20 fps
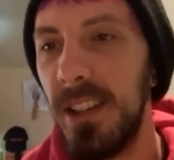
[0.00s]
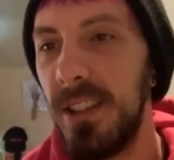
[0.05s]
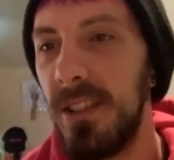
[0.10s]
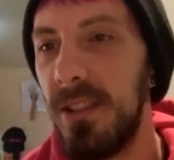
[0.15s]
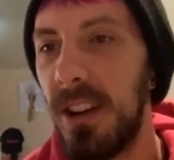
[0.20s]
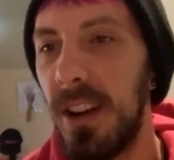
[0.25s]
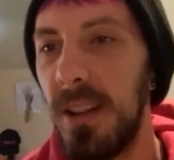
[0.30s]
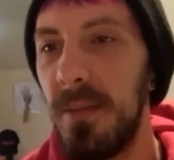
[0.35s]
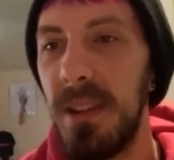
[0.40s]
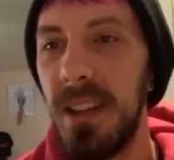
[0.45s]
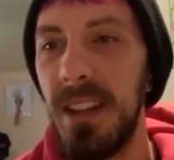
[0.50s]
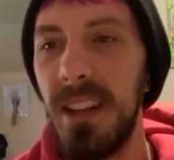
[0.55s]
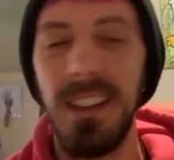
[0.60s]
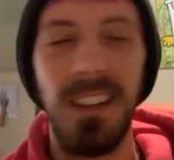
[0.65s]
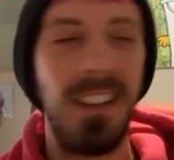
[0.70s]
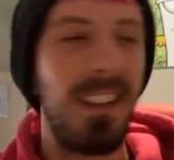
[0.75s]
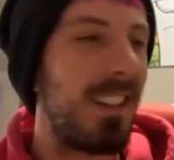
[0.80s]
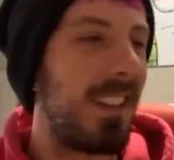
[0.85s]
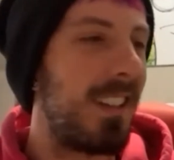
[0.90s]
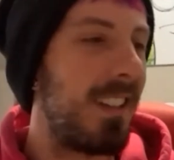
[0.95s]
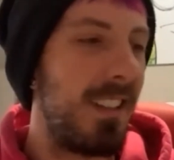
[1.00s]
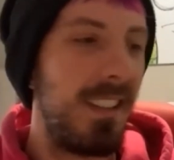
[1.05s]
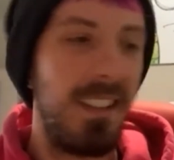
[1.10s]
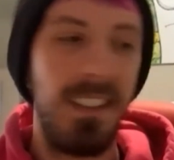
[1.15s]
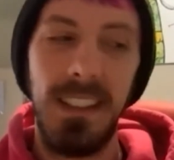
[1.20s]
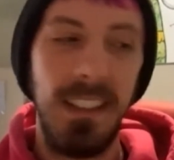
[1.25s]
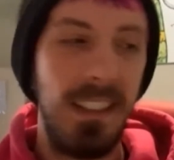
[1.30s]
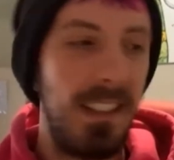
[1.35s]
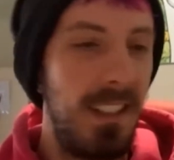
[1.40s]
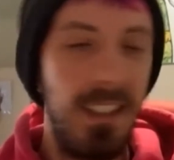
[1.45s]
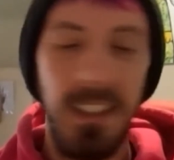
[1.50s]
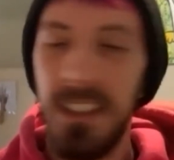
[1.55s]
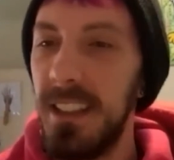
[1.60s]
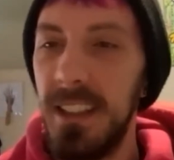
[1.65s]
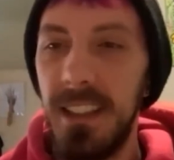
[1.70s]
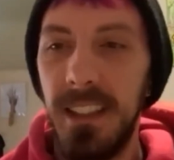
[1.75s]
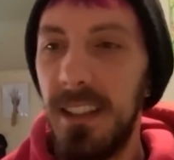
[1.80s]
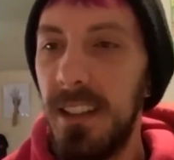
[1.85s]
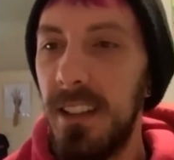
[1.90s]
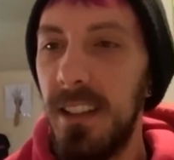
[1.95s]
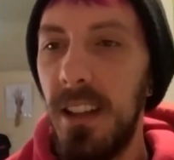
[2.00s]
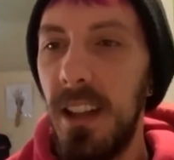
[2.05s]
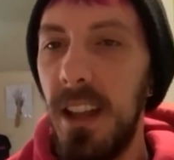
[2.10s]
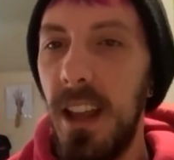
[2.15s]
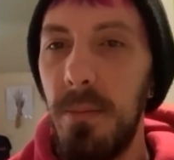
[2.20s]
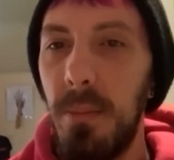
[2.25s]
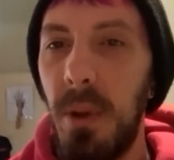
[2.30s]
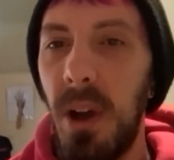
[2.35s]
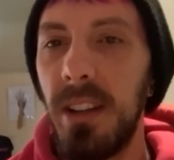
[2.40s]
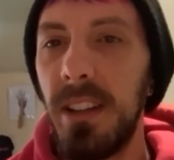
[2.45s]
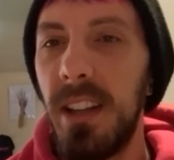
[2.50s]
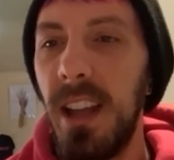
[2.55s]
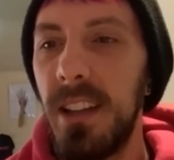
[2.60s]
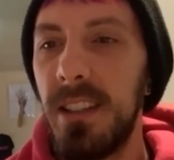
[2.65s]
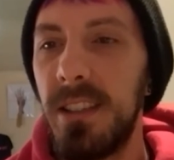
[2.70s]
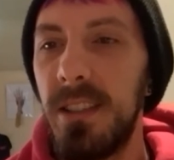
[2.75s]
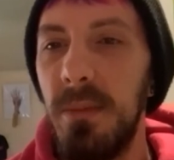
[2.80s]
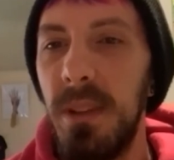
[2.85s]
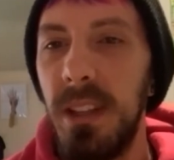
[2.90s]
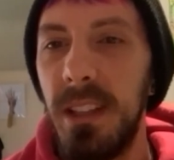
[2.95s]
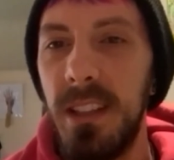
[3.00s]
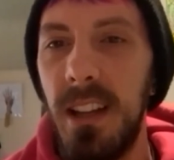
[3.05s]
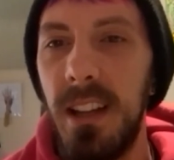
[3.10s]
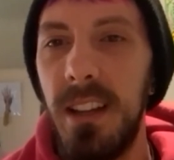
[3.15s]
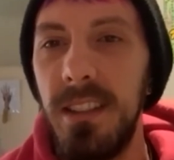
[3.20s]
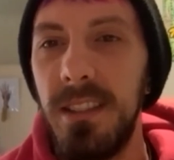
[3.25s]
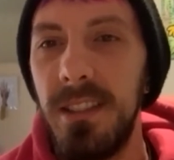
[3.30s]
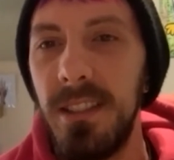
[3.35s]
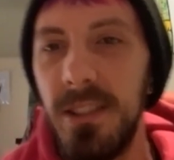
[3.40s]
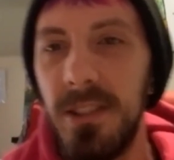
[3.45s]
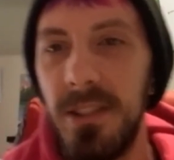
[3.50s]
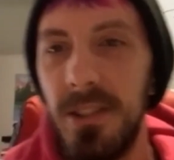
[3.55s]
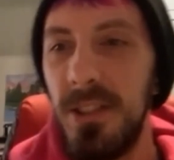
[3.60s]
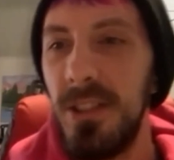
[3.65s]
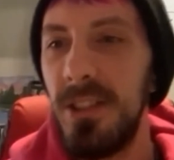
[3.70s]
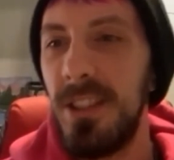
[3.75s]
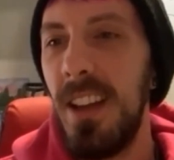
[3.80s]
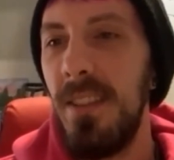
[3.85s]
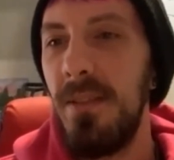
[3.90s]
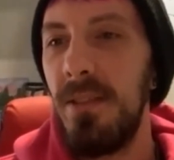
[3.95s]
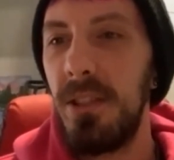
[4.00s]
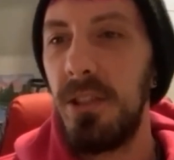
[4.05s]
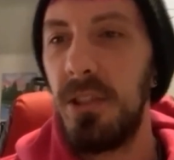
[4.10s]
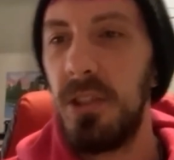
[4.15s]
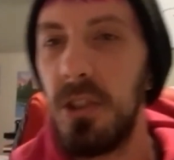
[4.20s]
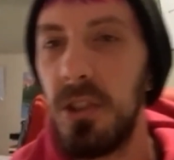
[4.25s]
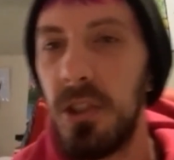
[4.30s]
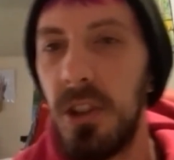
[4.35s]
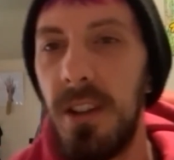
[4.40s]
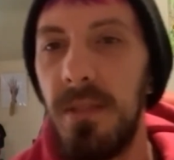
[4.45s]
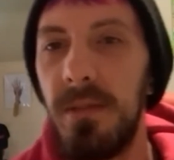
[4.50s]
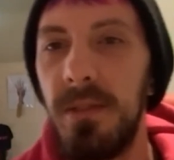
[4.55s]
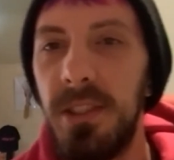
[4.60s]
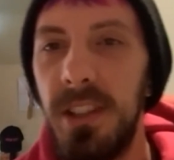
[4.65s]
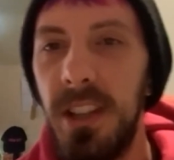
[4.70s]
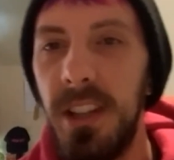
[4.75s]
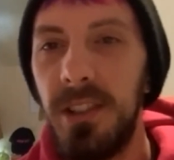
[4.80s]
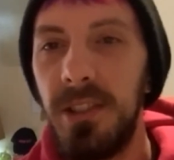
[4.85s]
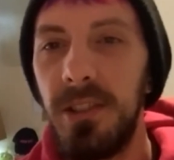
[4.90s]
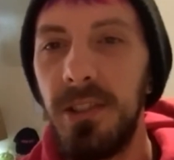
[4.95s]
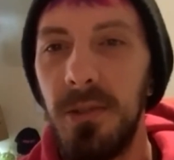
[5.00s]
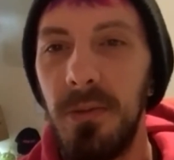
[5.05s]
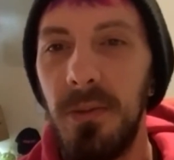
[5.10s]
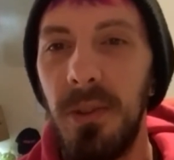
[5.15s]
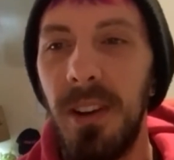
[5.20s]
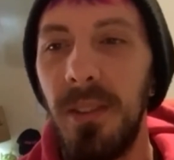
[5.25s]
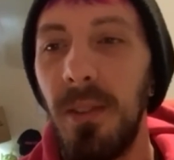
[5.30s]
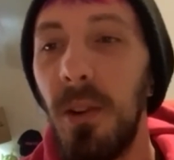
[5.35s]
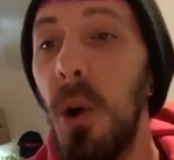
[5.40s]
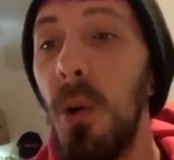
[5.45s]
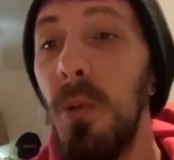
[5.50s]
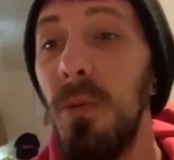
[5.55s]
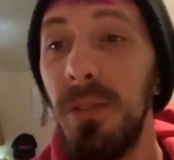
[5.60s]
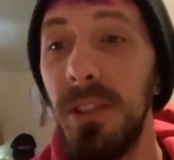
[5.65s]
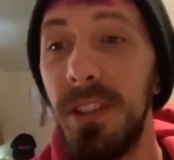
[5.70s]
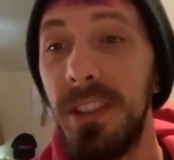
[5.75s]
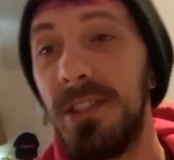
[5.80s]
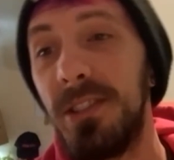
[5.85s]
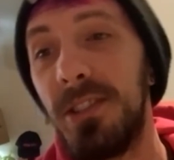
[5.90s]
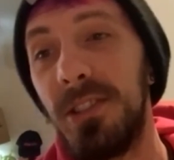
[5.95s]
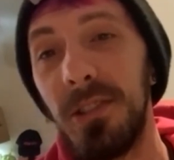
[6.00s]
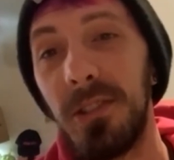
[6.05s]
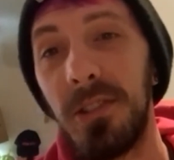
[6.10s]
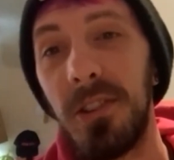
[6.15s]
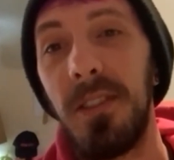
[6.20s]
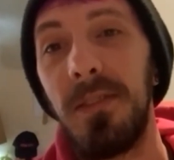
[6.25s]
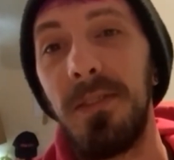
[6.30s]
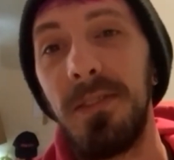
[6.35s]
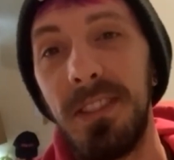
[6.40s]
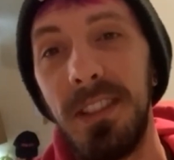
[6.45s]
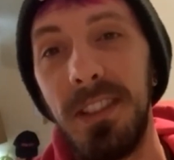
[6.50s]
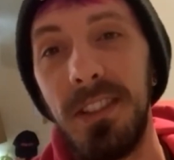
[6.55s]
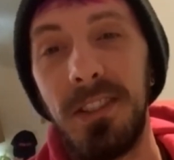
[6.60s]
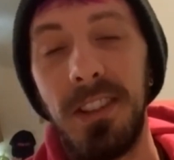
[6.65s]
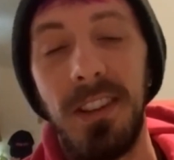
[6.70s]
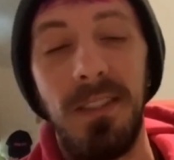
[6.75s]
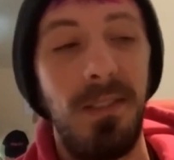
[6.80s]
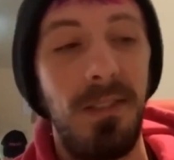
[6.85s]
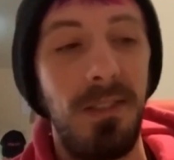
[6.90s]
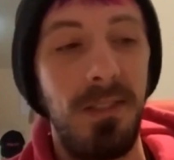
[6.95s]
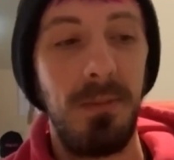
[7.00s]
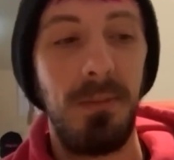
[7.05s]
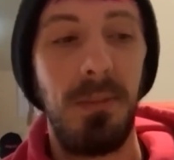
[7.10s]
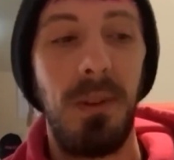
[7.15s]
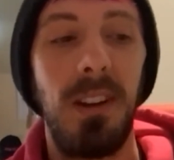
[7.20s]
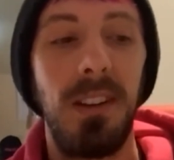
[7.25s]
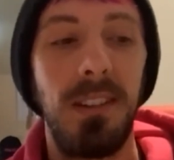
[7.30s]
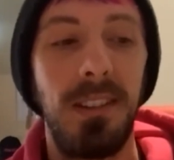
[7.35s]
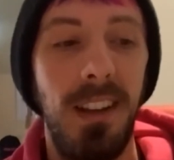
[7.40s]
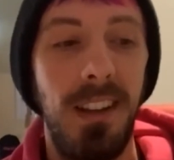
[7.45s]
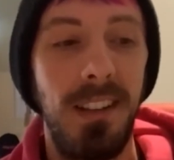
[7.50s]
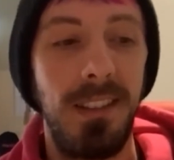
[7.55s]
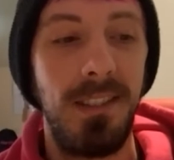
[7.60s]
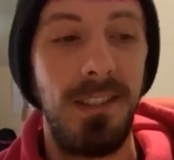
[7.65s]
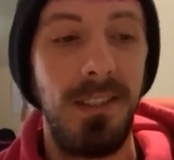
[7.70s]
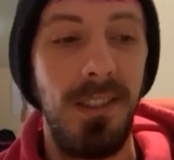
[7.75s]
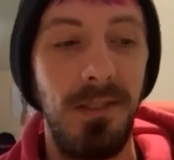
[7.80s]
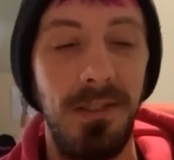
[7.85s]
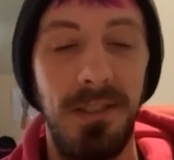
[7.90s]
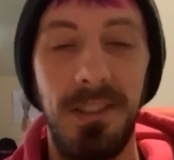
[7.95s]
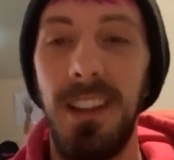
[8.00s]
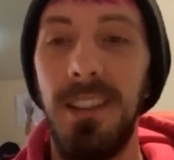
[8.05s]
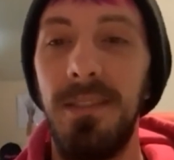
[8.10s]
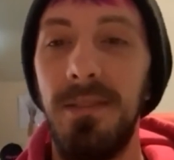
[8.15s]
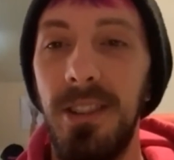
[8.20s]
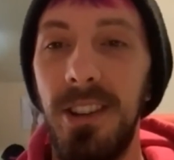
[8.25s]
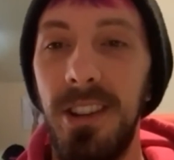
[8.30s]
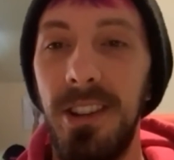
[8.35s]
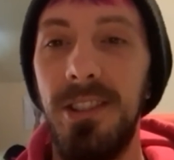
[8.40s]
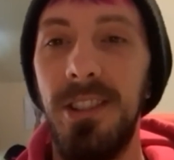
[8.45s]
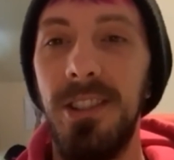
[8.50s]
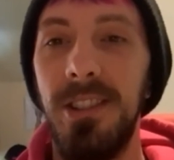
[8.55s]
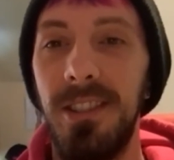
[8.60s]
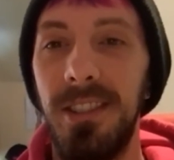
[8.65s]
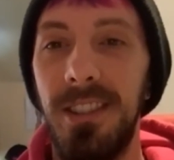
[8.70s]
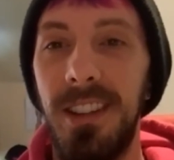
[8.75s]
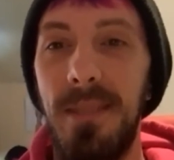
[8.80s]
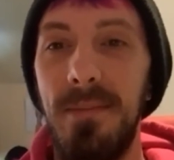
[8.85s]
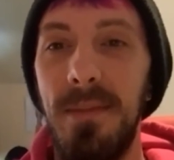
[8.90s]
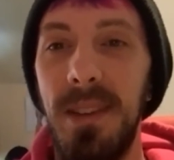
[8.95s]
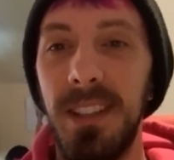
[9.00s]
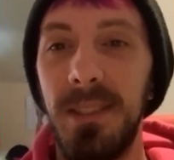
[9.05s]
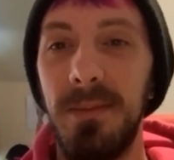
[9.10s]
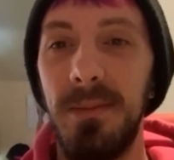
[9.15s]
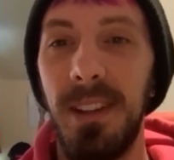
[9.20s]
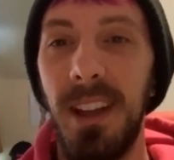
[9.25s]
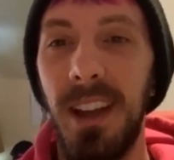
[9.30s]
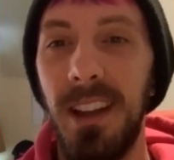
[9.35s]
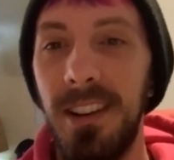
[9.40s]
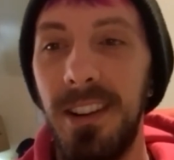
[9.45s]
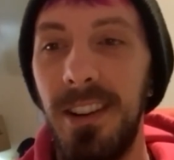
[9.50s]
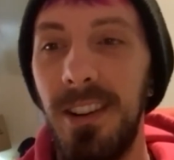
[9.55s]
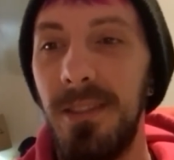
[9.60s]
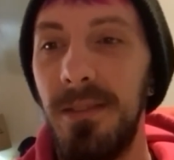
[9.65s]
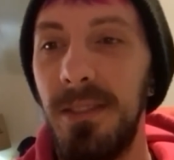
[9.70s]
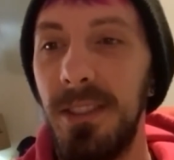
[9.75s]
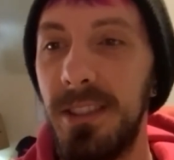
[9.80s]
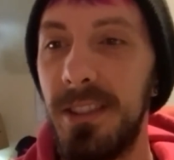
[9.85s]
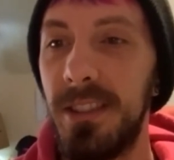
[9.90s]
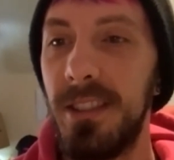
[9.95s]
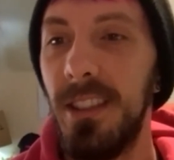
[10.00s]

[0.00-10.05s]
You know what I mean? And like, podcasting makes that easy because you're just having a chill conversation or whatever. Hopefully it's a chill conversation. I've heard some podcasts that don't sound very chill, and that makes me kind of nervous.